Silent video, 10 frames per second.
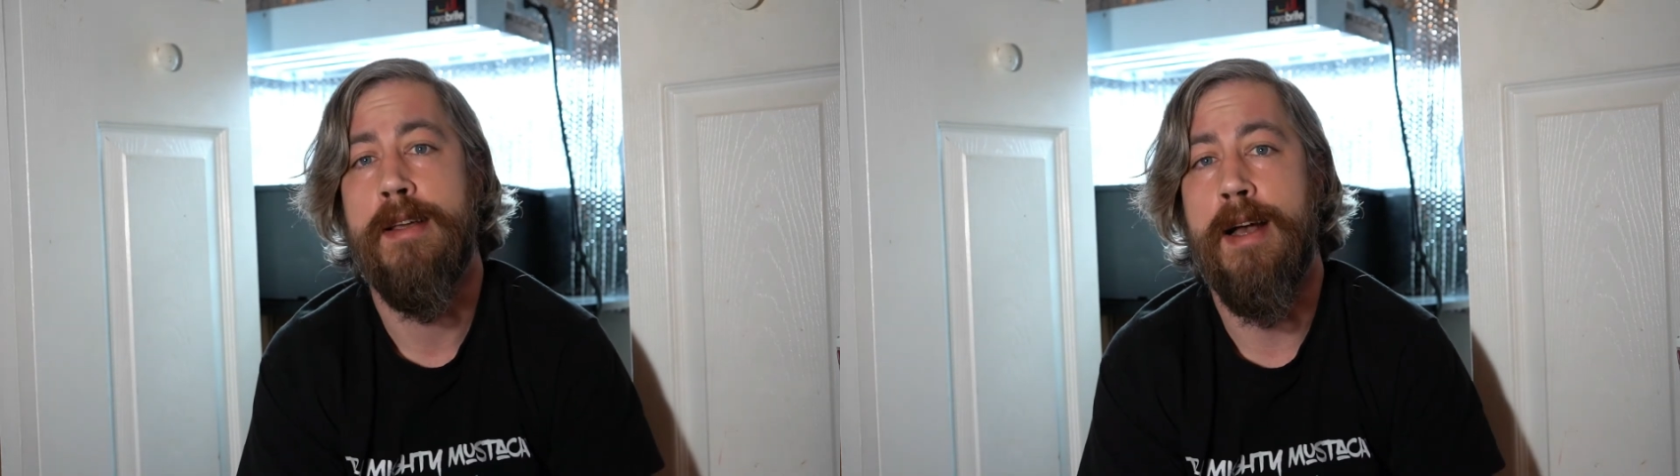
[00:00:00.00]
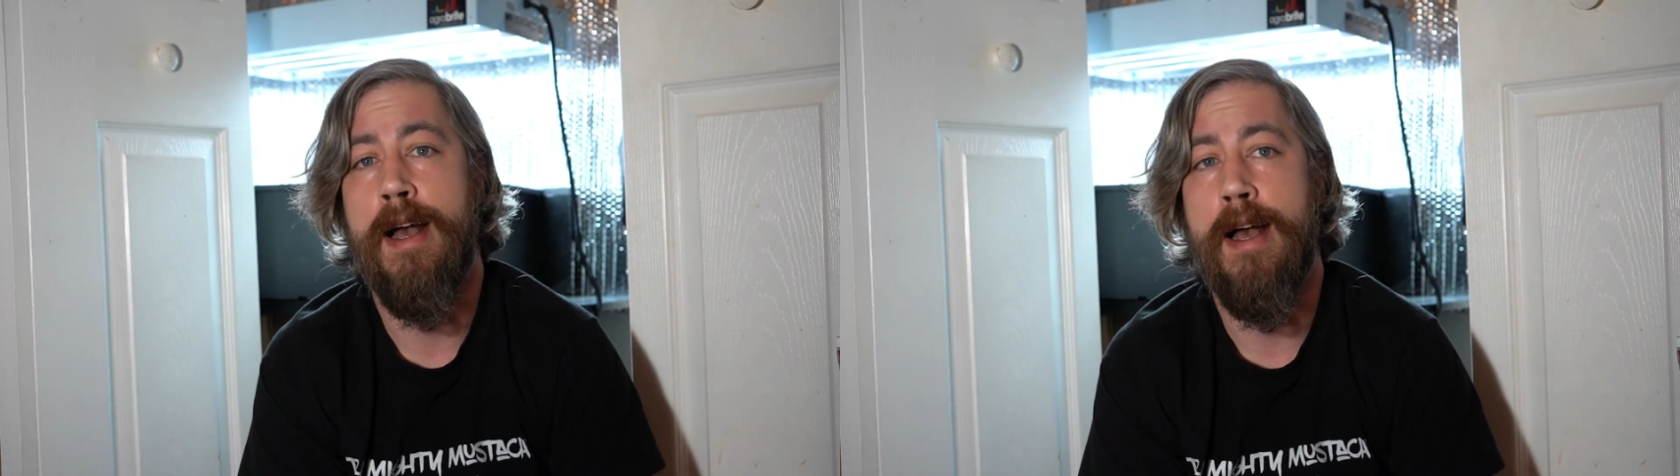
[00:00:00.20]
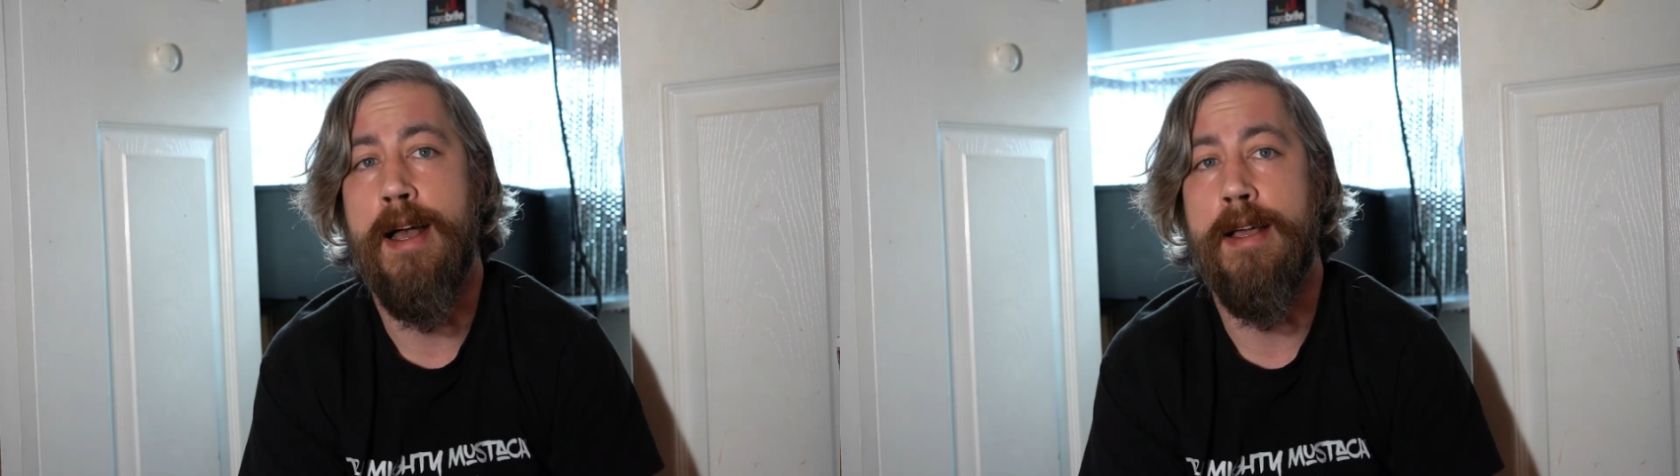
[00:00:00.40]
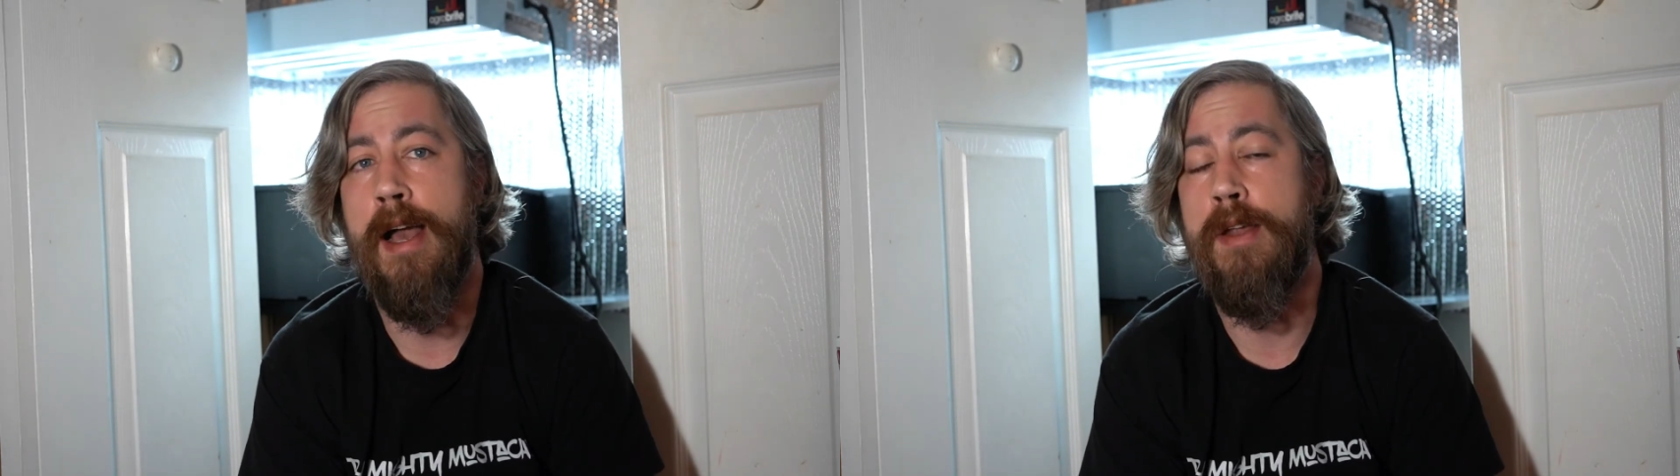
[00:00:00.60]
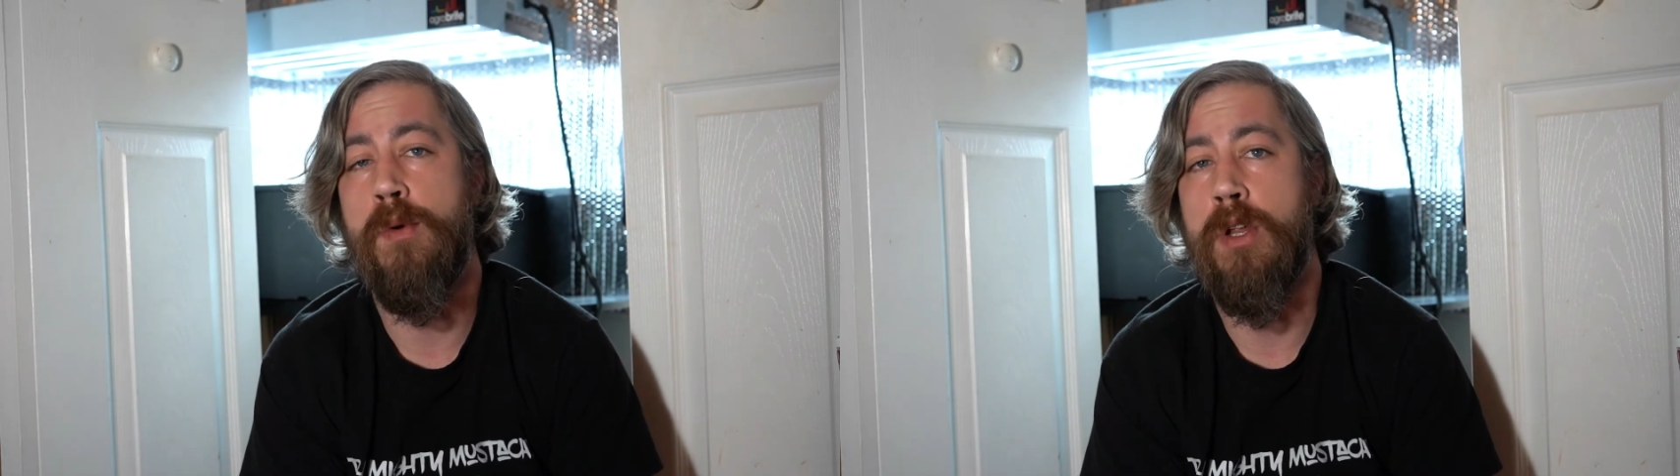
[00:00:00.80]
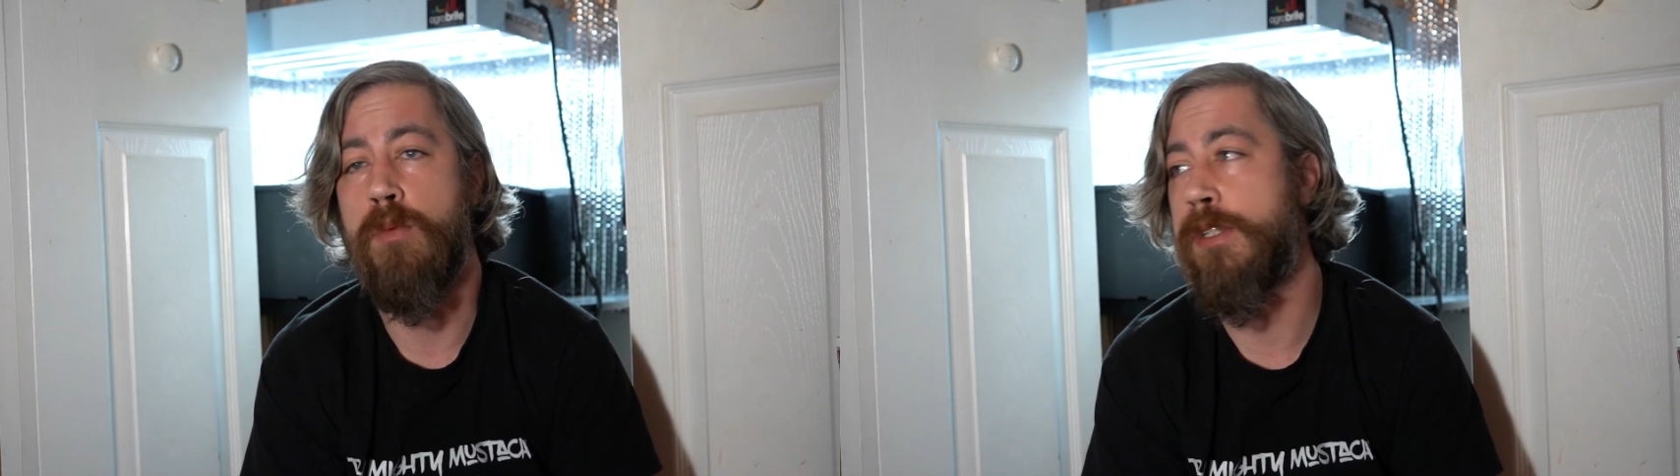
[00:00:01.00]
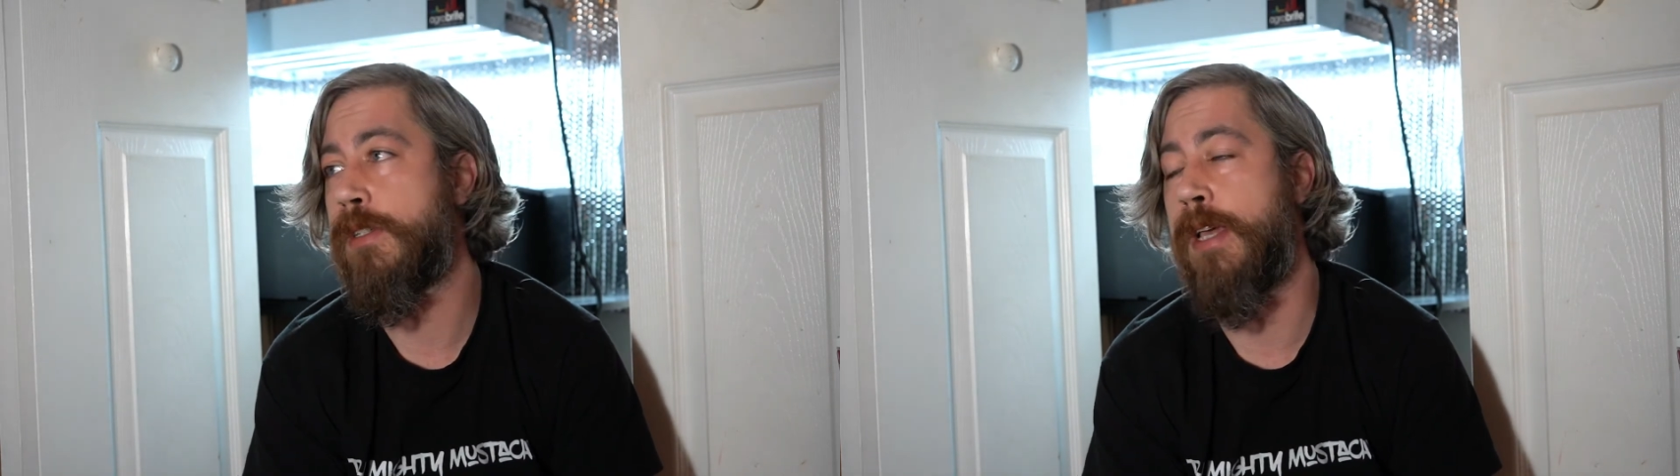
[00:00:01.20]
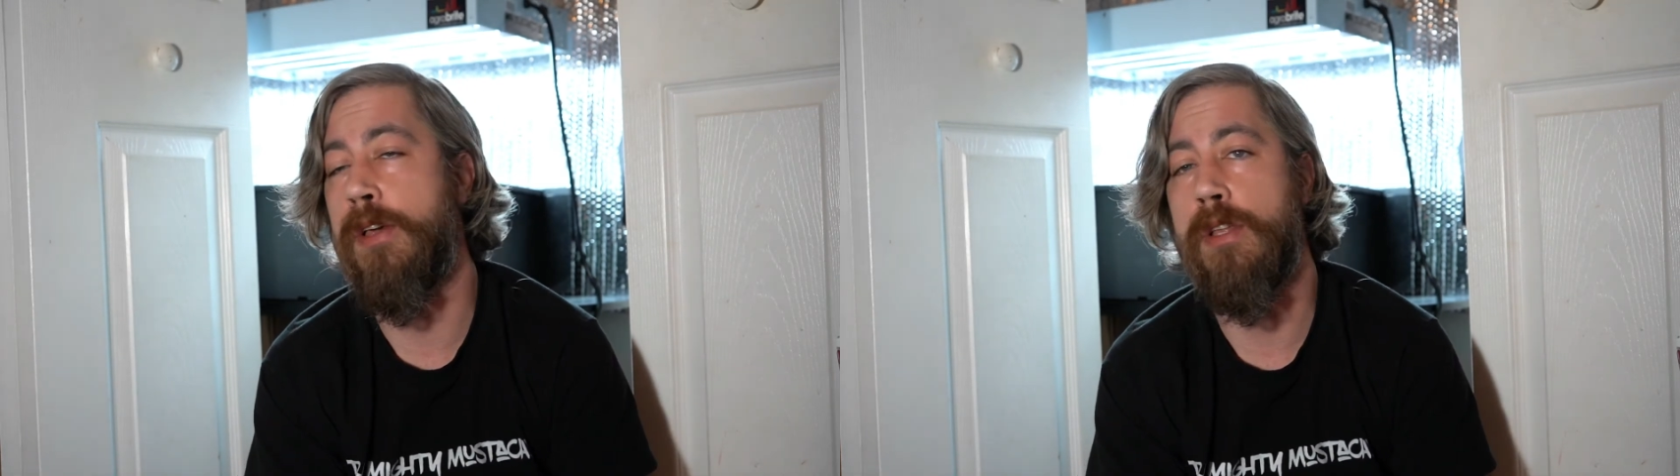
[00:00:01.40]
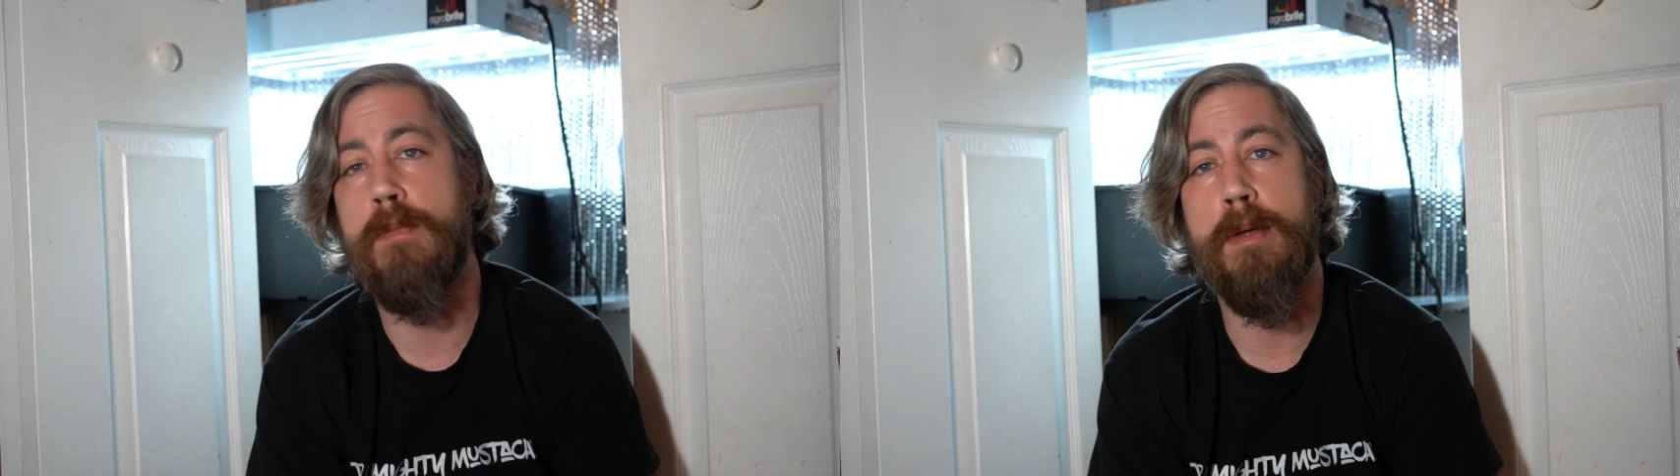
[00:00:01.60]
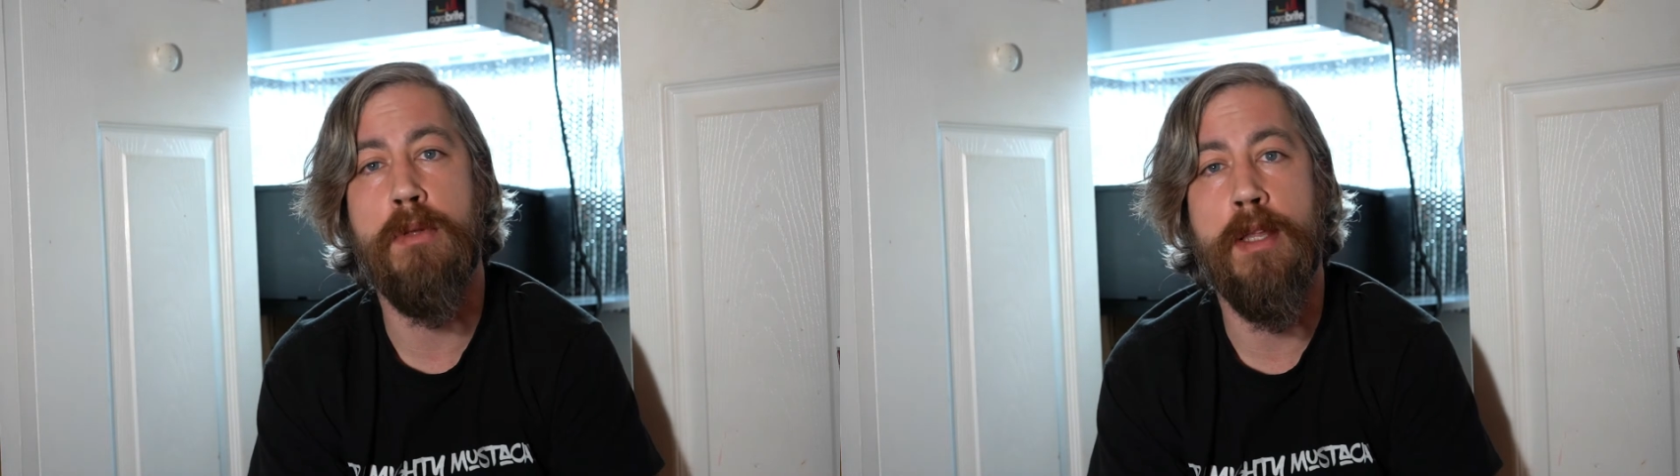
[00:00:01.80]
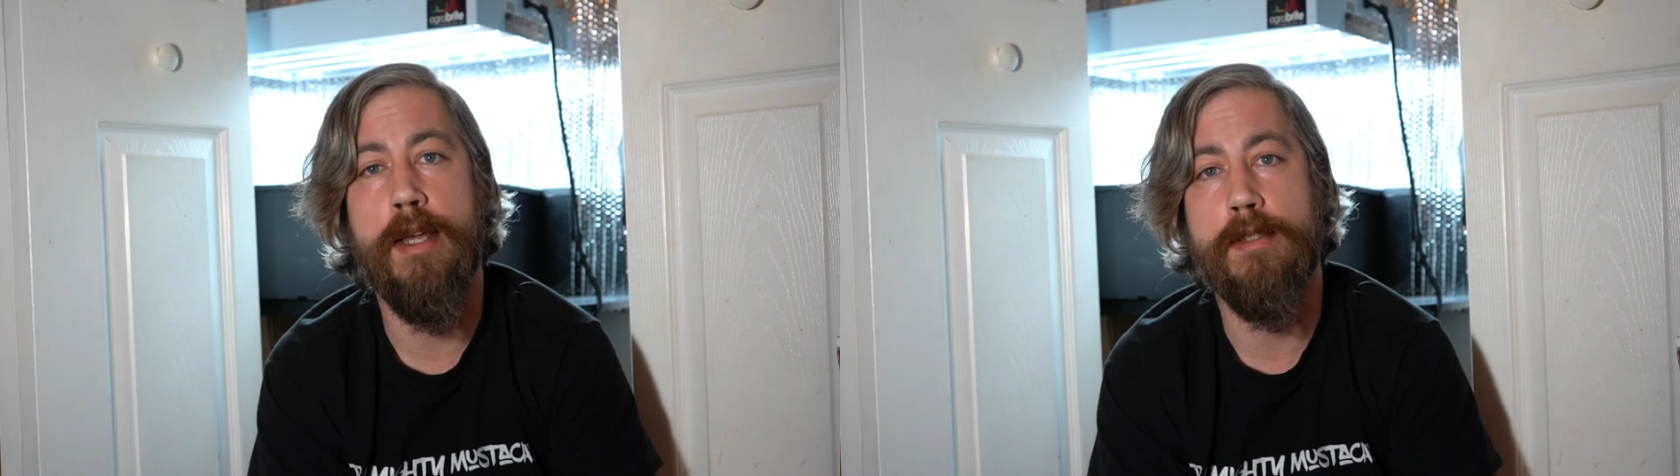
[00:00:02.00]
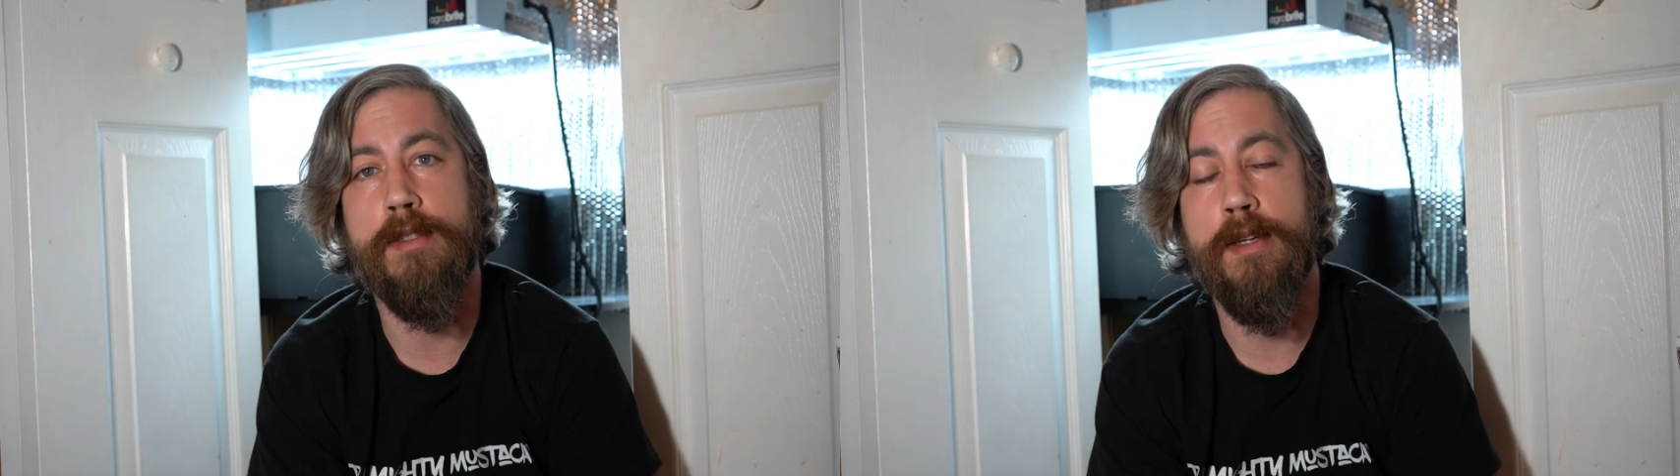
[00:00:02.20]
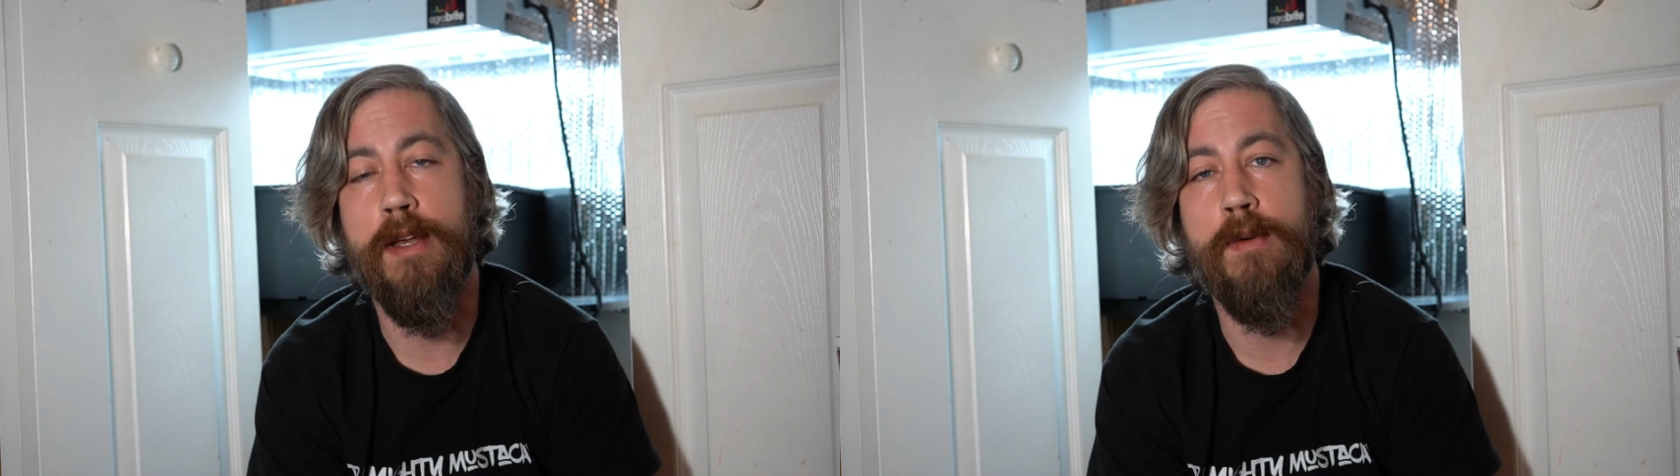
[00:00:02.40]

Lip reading: I don't want to risk killing my plants,